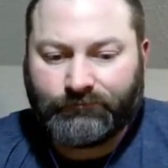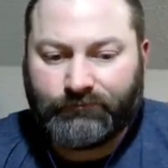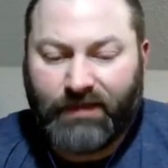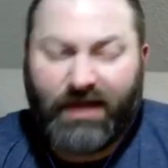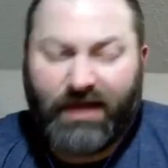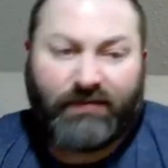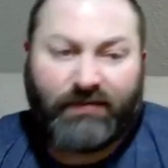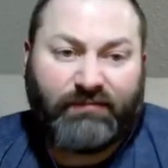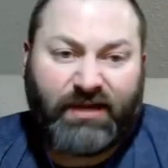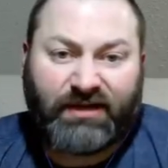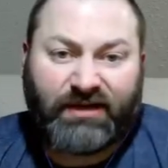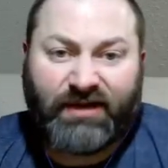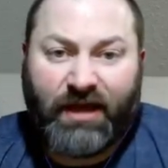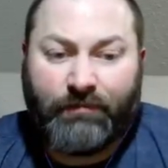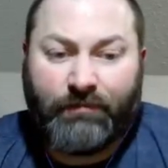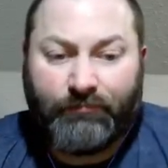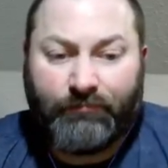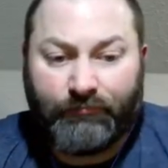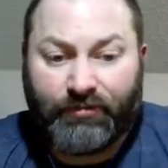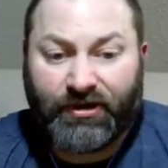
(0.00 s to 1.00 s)
Yeah,
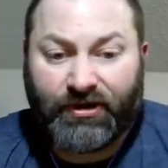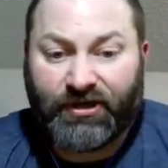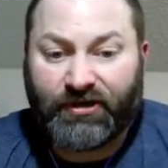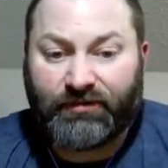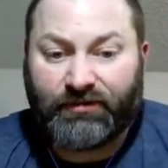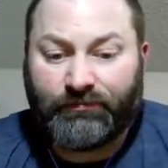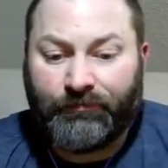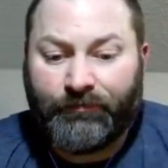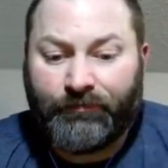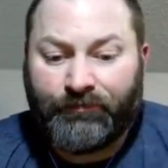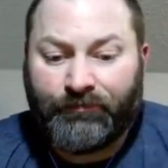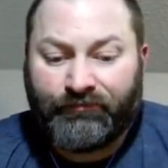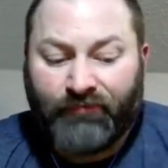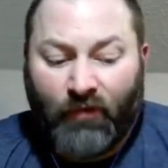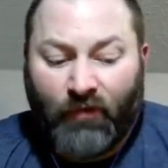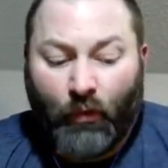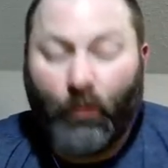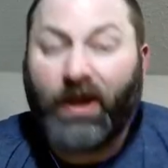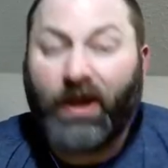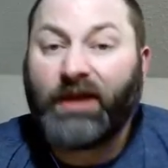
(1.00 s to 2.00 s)
nickname. Pretty good
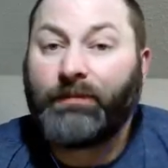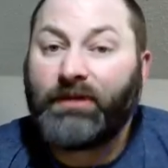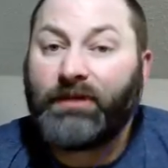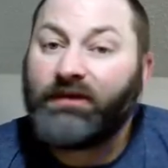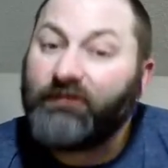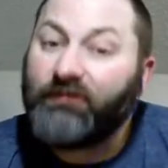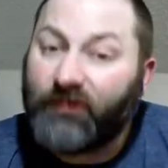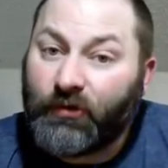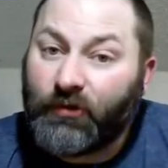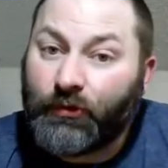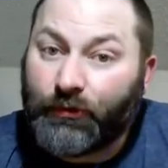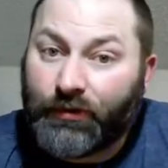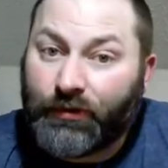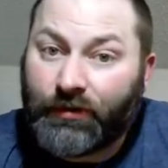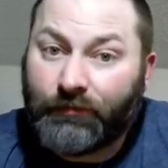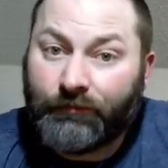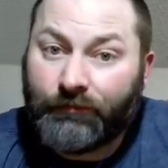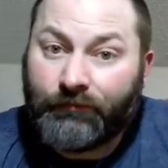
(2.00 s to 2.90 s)
way to be viewed